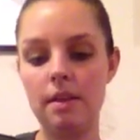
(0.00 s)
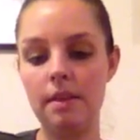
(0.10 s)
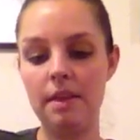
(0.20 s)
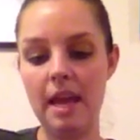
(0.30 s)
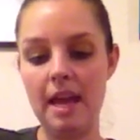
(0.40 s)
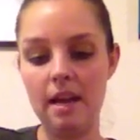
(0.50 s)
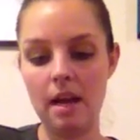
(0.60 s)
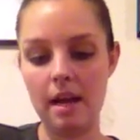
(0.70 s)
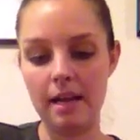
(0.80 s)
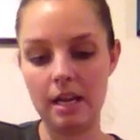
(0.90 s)
Then
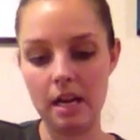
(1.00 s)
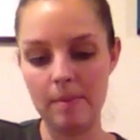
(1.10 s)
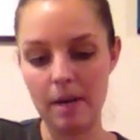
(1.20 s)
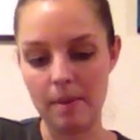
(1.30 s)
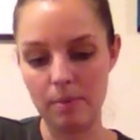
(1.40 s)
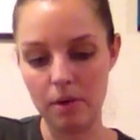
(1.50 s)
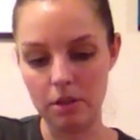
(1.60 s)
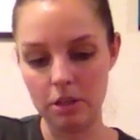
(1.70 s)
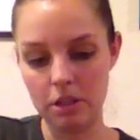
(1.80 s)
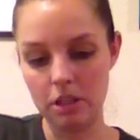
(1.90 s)
I come and I
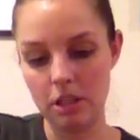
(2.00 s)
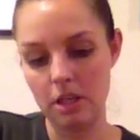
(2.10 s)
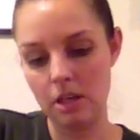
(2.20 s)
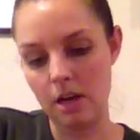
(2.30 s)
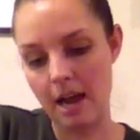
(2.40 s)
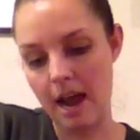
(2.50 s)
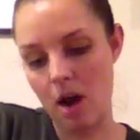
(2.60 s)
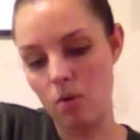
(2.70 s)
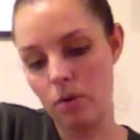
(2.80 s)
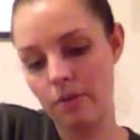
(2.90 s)
push
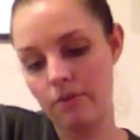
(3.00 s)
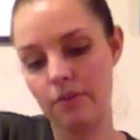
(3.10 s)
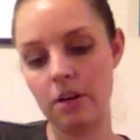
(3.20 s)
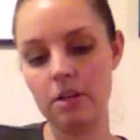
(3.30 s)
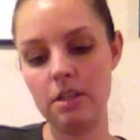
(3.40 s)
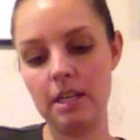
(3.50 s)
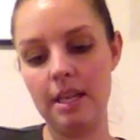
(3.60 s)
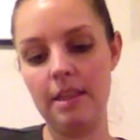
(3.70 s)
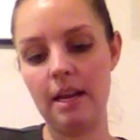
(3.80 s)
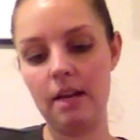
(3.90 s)
outward first,
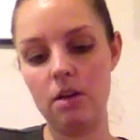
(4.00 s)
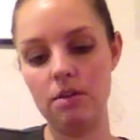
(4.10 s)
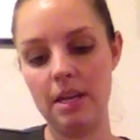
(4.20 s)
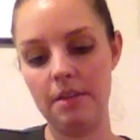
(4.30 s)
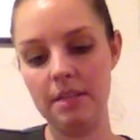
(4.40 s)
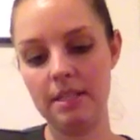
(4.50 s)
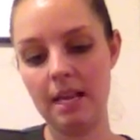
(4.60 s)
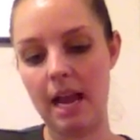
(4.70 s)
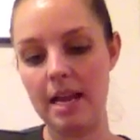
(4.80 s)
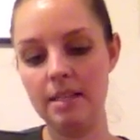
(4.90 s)
and then I go down the
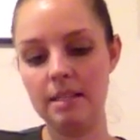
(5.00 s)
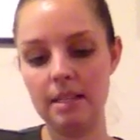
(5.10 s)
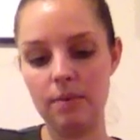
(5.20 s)
sides.